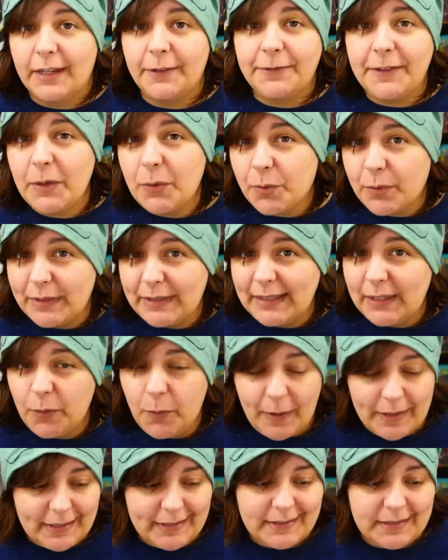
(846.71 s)
If they really
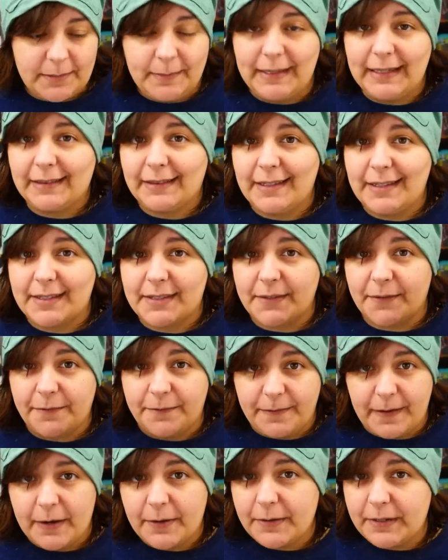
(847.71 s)
wanted to make this
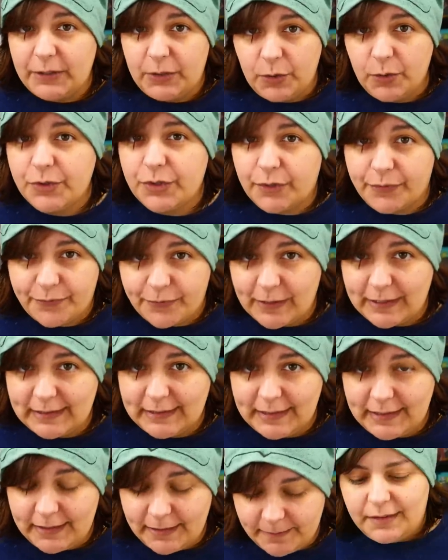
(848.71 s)
very
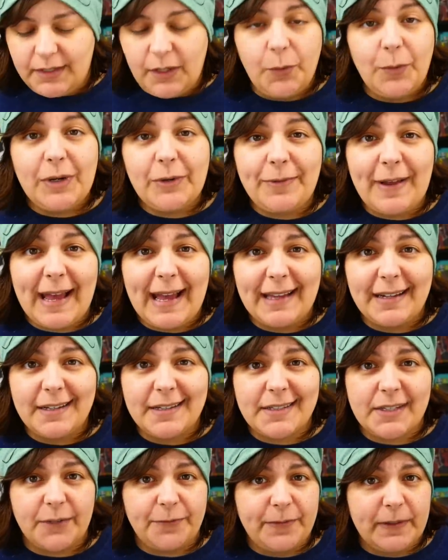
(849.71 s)
user-friendly, they would have had
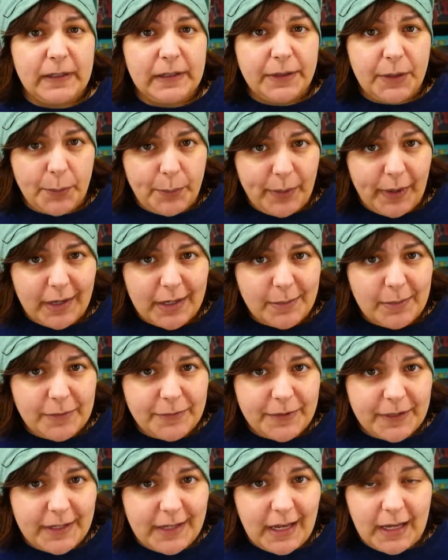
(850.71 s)
us fill the bottom
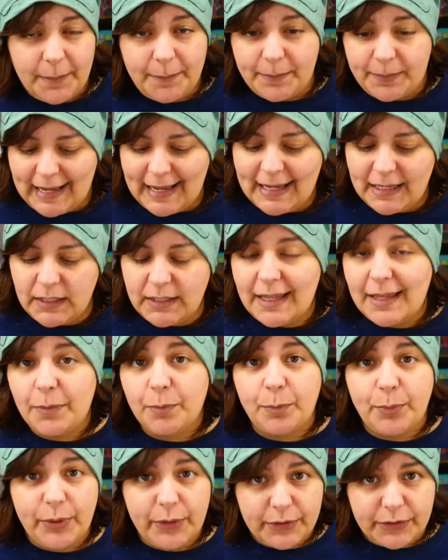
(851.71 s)
of the cup and
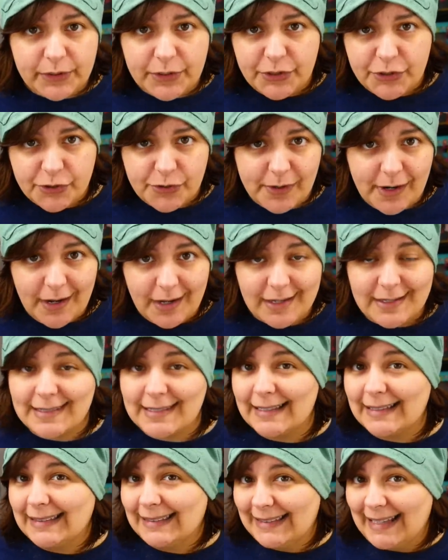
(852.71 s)
then put the
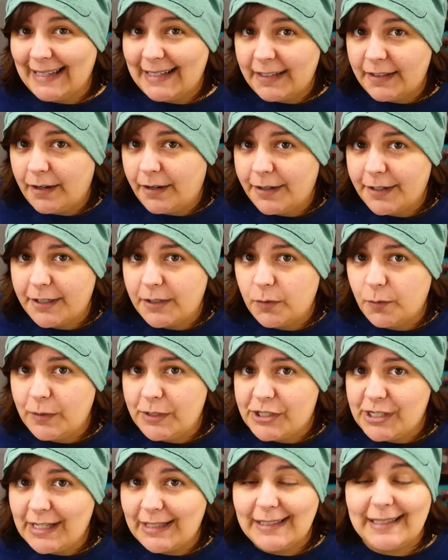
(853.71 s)
straws, let it harden
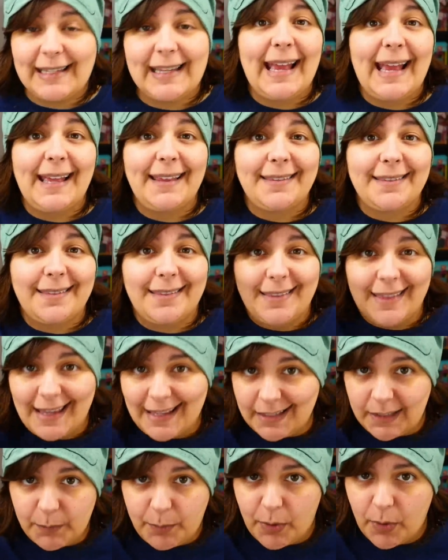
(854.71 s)
with jelly, and
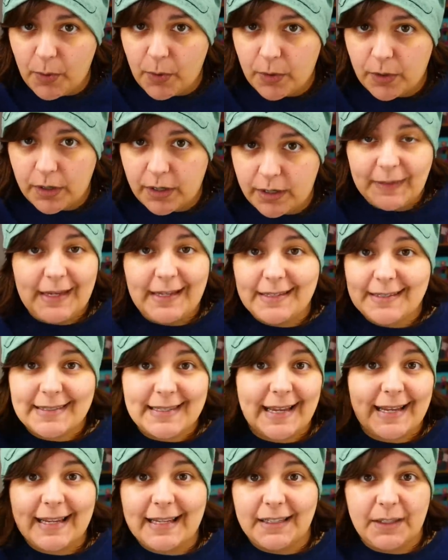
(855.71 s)
then pour a
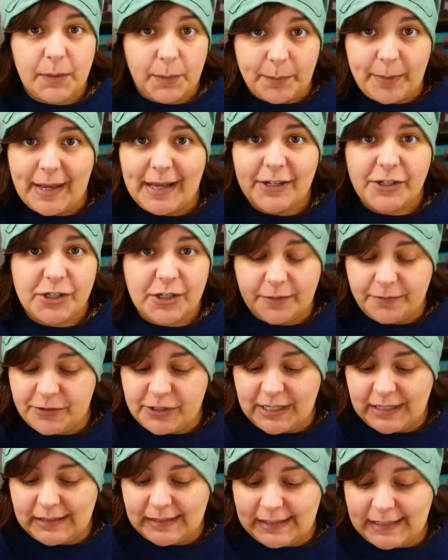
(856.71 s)
second batch of
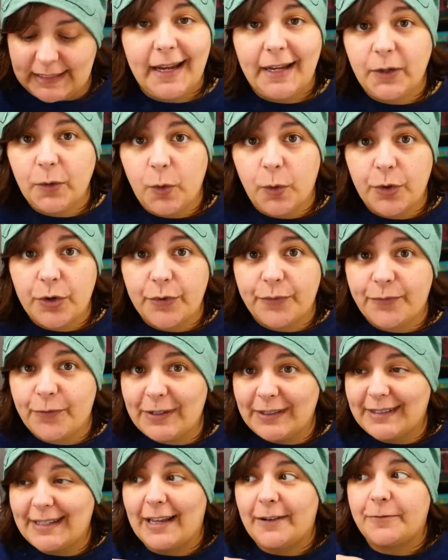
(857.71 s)
jelly in order for
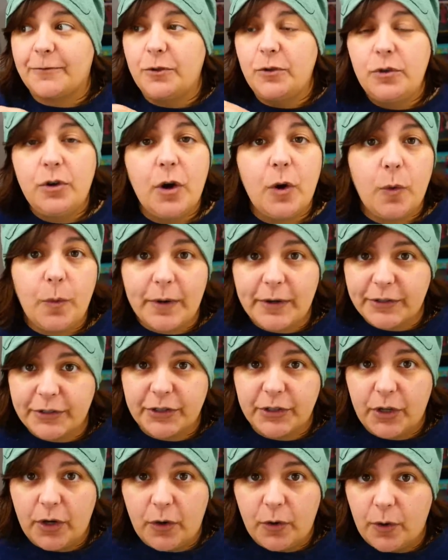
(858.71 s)
it to have nowhere
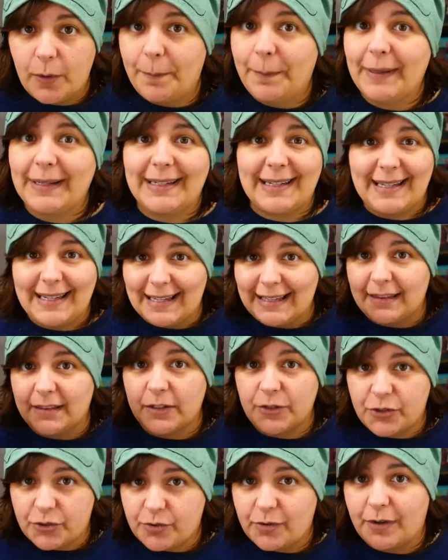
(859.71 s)
to go but in
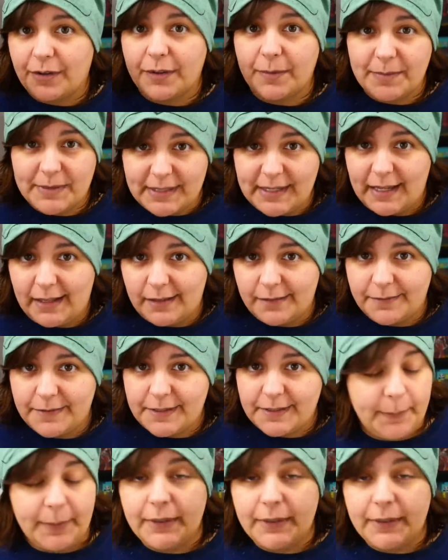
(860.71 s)
the straw themselves.